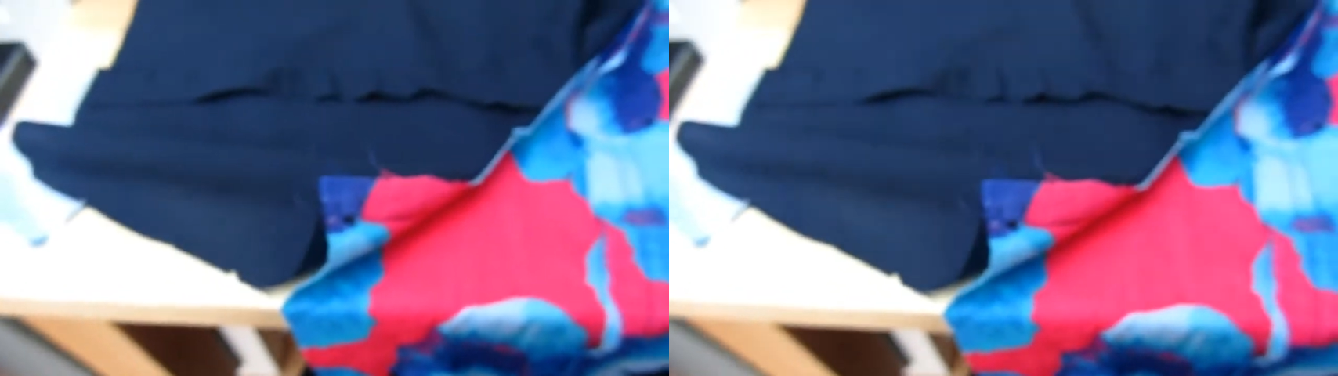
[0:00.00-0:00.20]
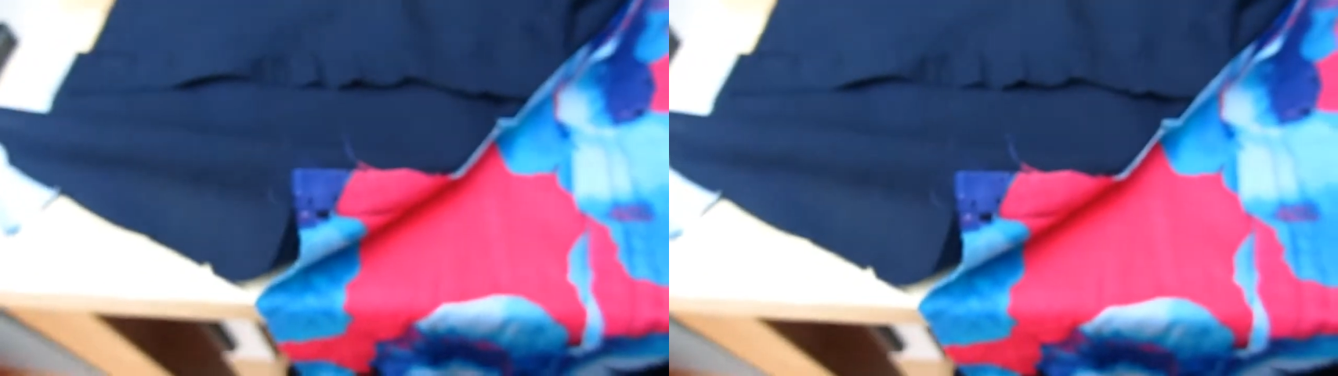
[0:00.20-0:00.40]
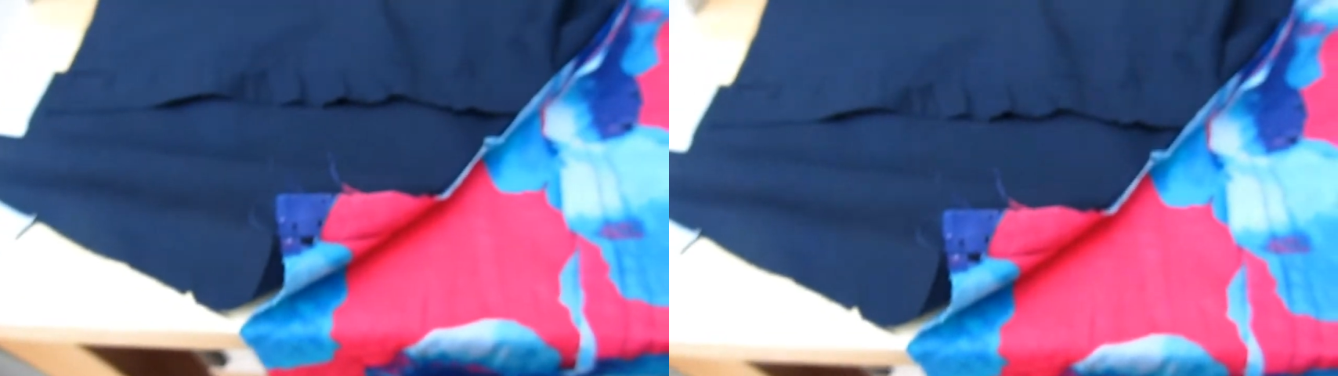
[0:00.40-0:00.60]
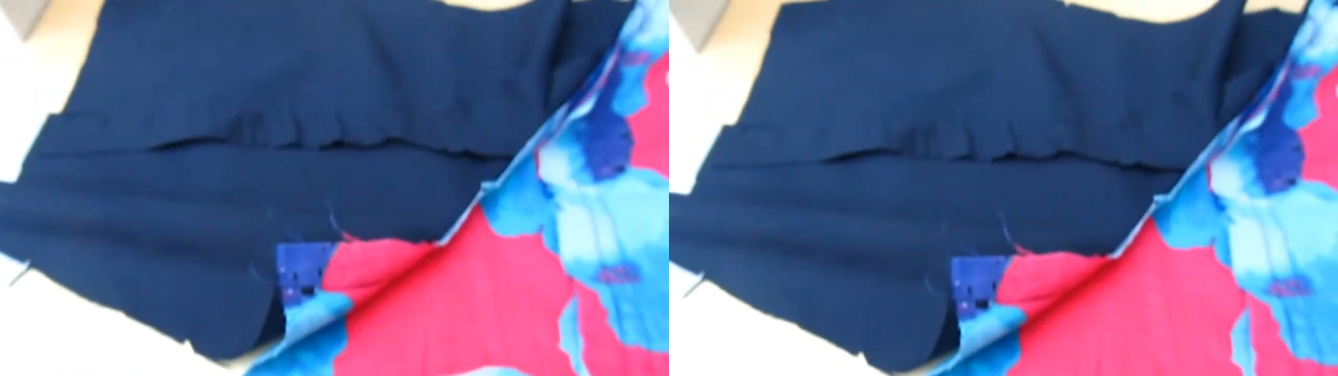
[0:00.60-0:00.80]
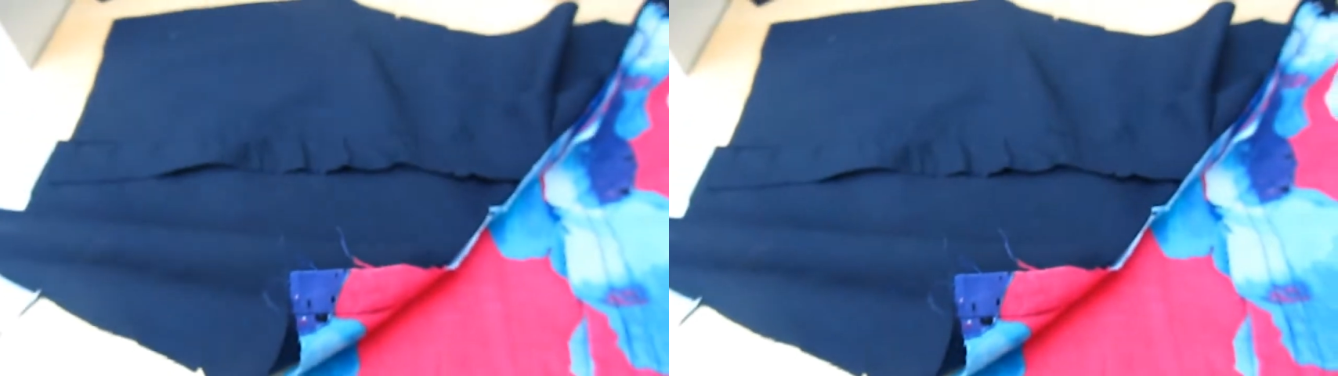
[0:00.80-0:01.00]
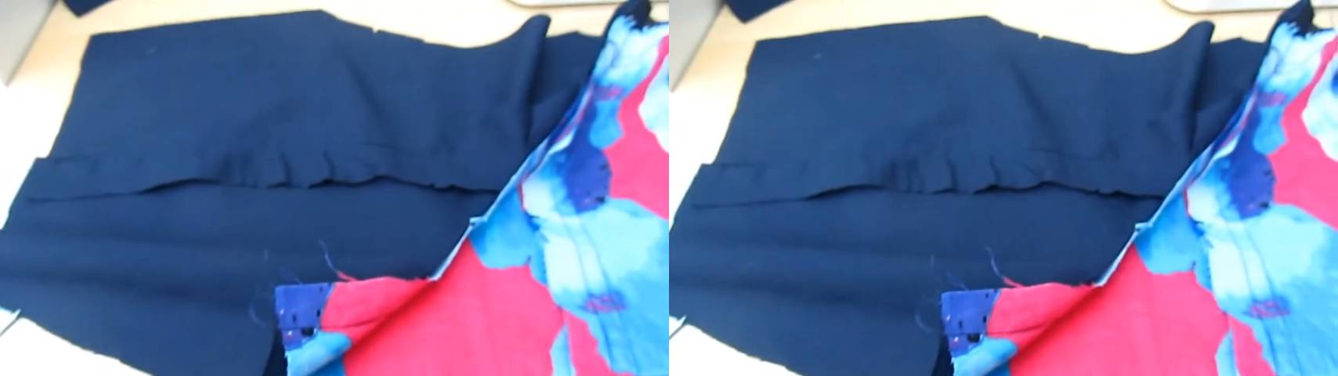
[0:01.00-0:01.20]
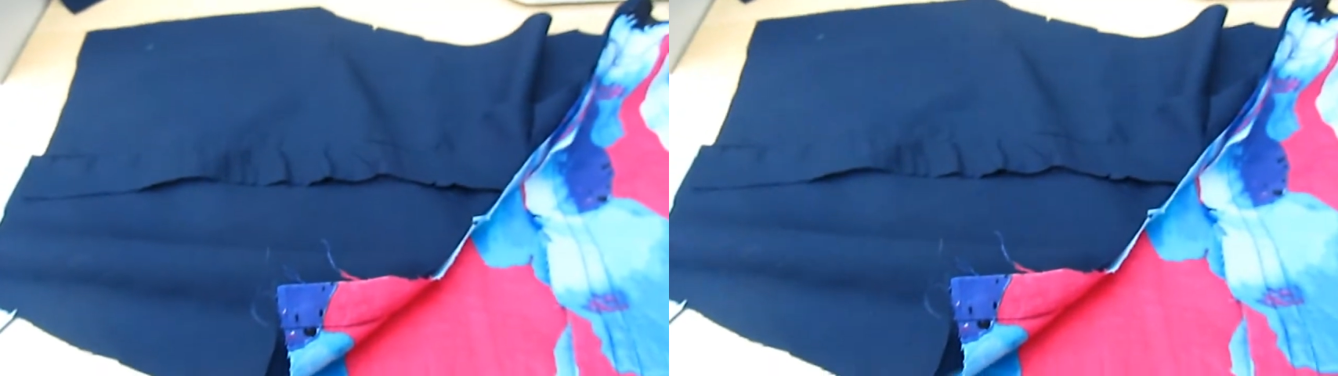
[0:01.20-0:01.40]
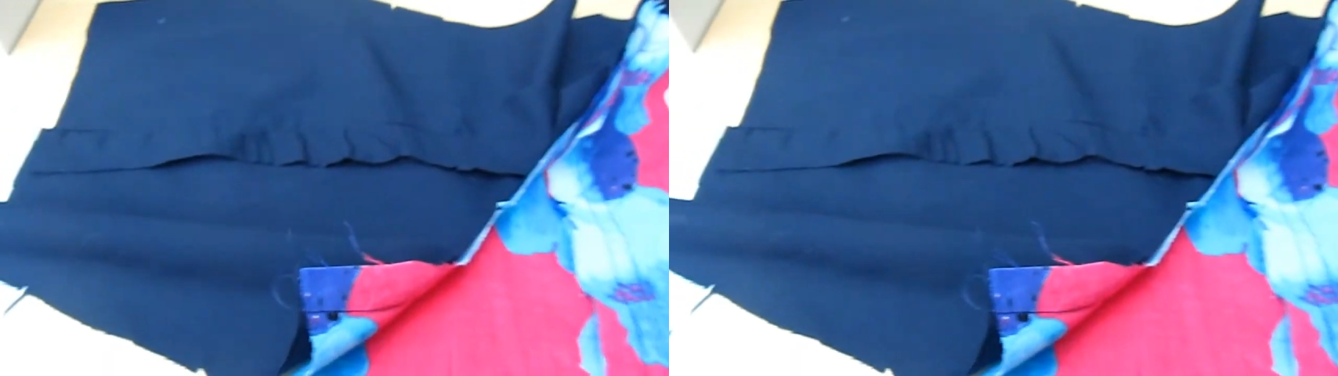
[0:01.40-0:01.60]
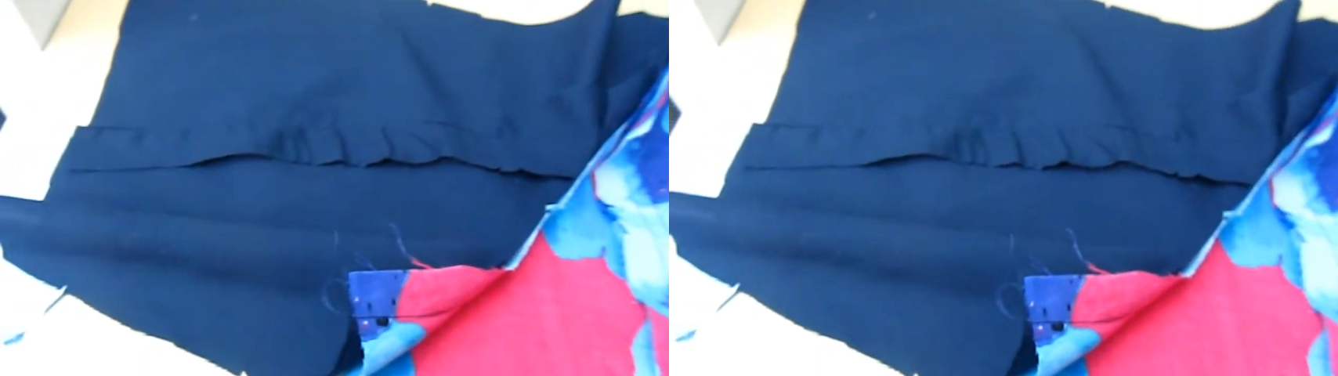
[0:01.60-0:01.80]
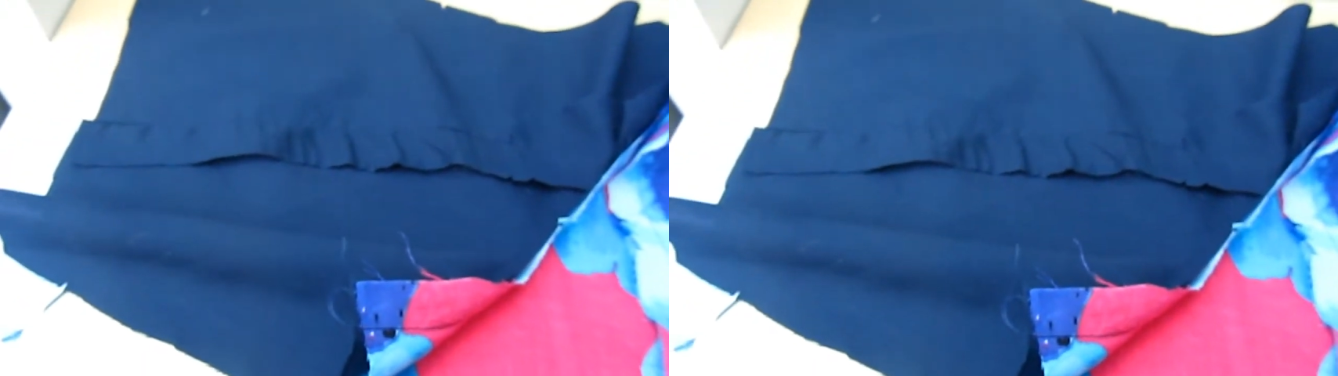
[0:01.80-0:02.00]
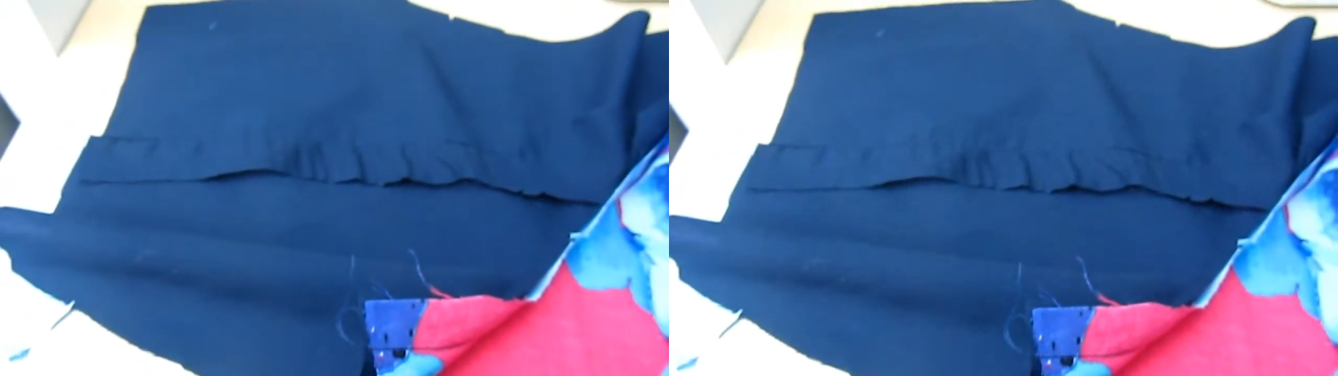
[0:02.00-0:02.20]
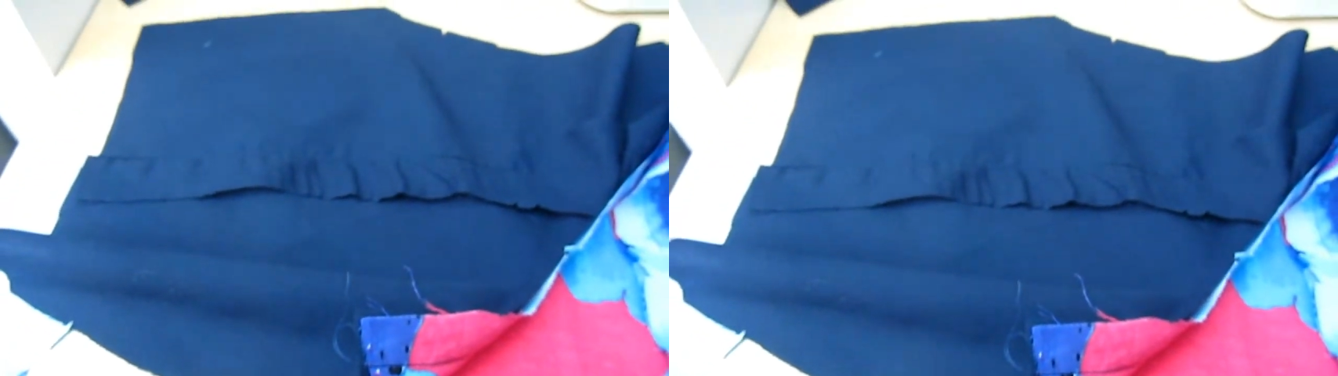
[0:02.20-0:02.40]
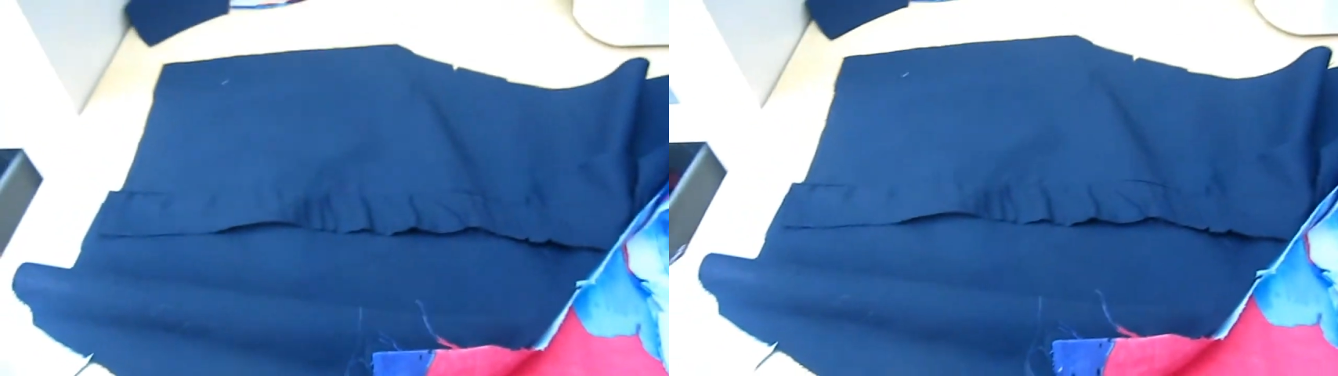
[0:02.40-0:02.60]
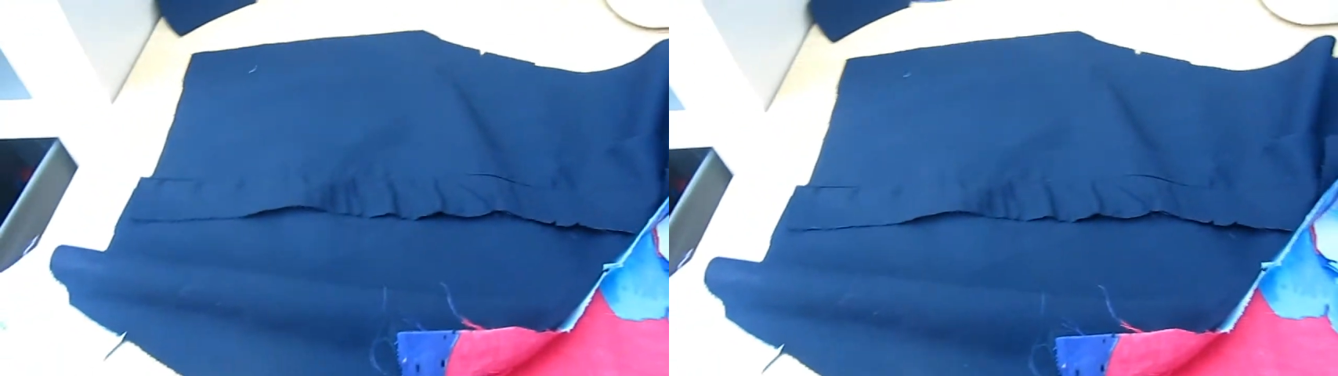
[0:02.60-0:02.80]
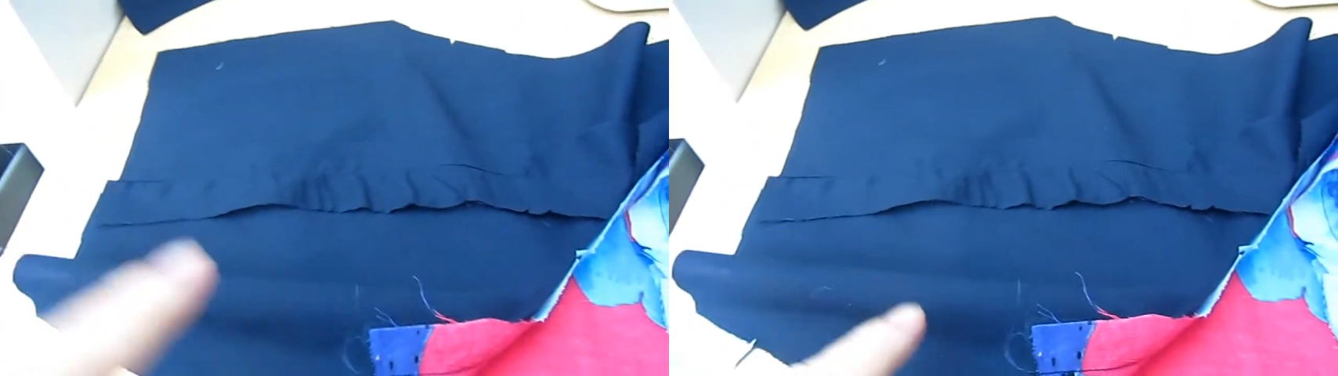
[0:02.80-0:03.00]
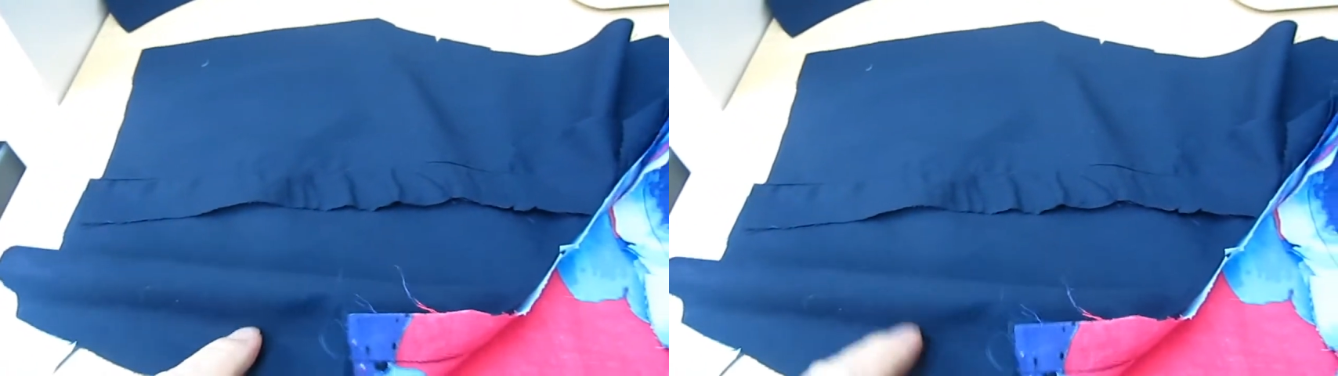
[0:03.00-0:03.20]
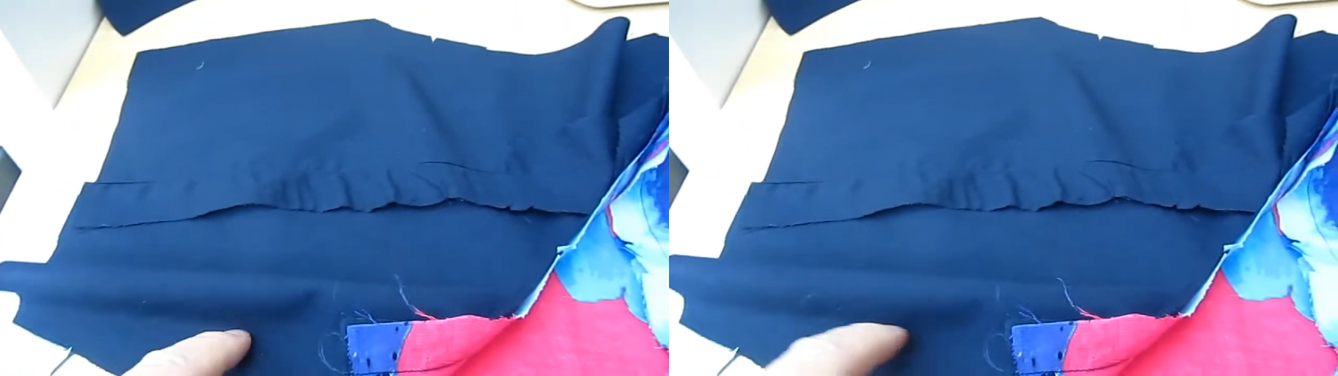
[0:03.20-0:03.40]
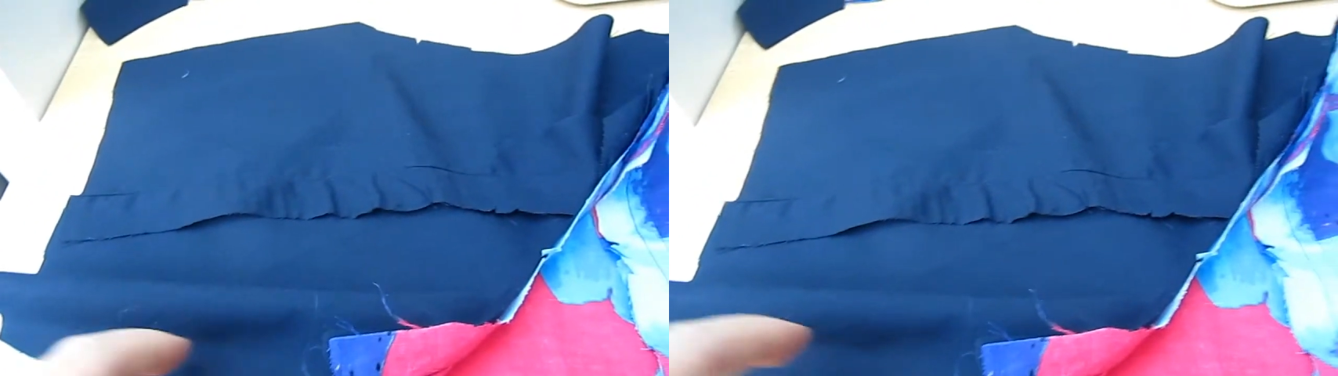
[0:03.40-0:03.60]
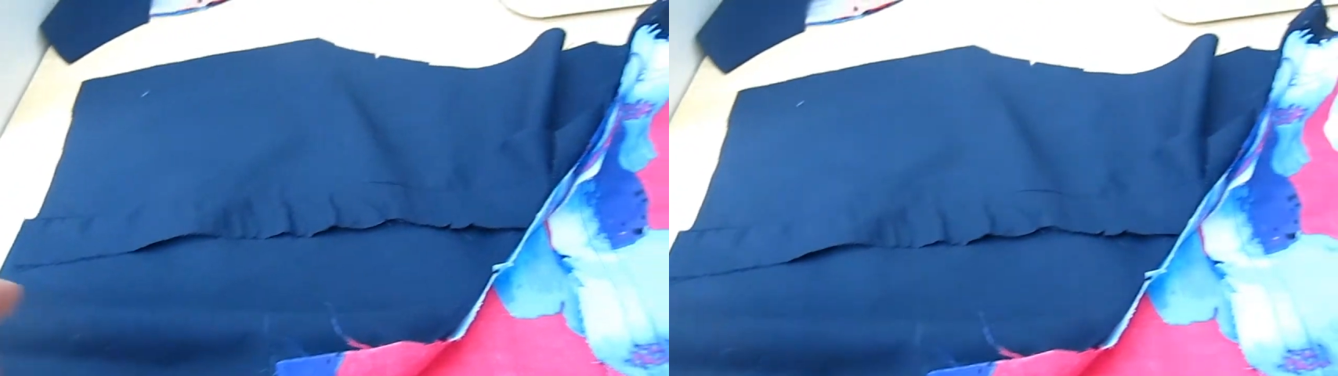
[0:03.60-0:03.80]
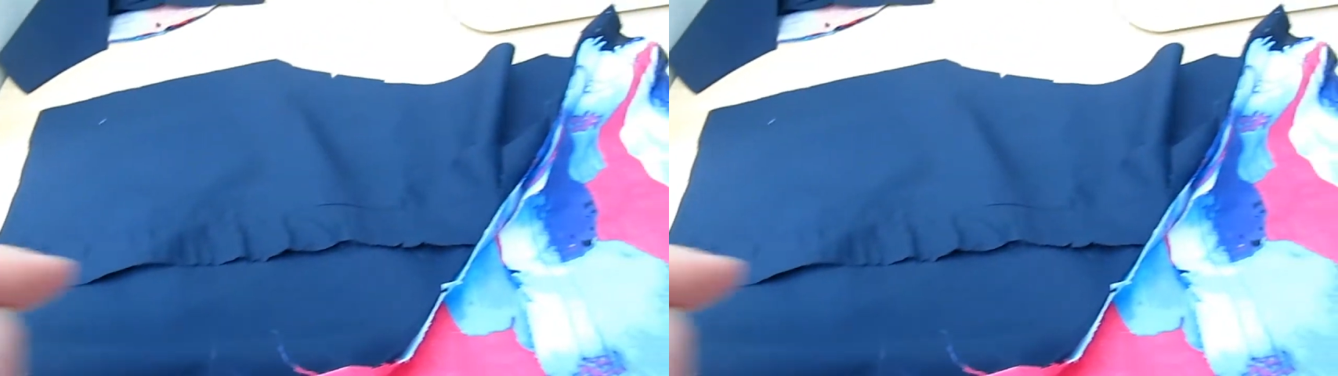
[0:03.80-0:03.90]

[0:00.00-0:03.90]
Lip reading: No face is visible, so there are no lips to read.